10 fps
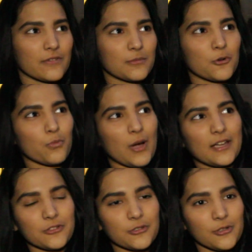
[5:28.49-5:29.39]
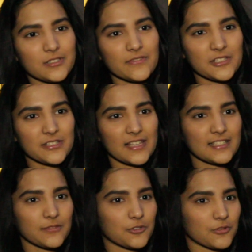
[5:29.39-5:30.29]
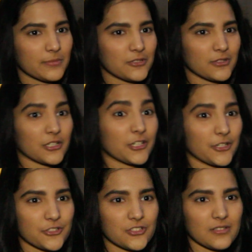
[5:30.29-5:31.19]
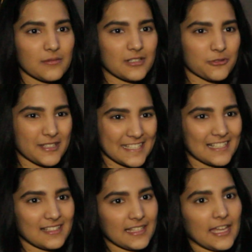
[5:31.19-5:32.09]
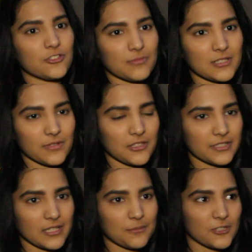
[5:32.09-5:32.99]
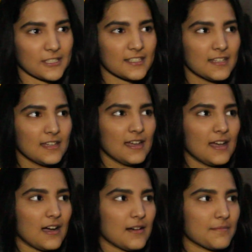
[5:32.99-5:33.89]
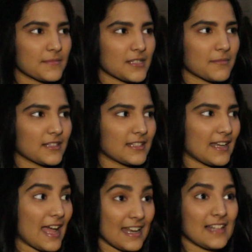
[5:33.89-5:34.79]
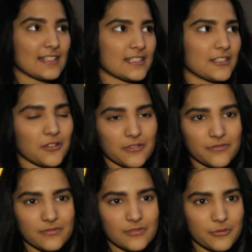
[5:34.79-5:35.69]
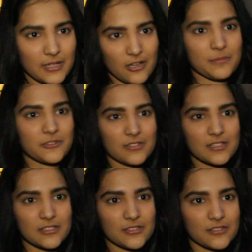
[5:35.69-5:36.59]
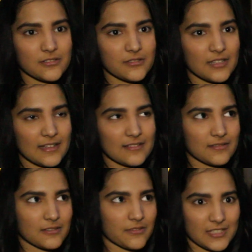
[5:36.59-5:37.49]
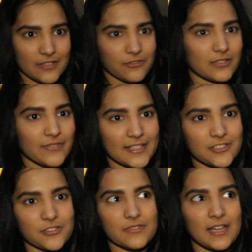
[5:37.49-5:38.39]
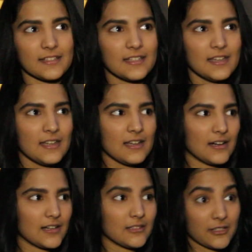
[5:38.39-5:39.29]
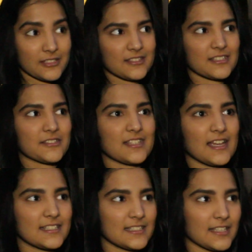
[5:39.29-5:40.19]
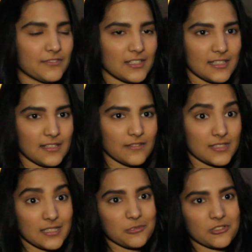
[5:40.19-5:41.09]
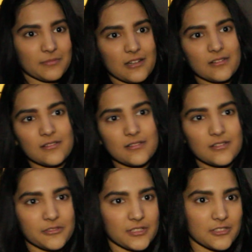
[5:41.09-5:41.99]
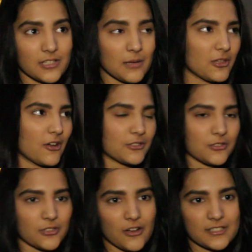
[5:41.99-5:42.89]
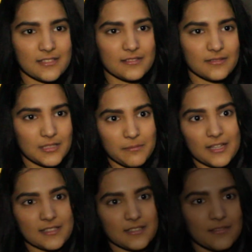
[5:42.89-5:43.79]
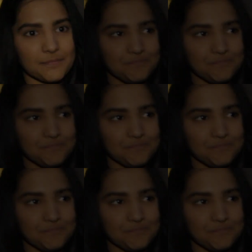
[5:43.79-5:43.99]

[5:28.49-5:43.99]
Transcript: of the more wider goals of the society, which would be to encourage critical engagement with your subject, something that at LSE you have great opportunities to do that and sort of take full advantage of that. Look into the society, definitely, if the subject matter interests you, come along to talks and debates and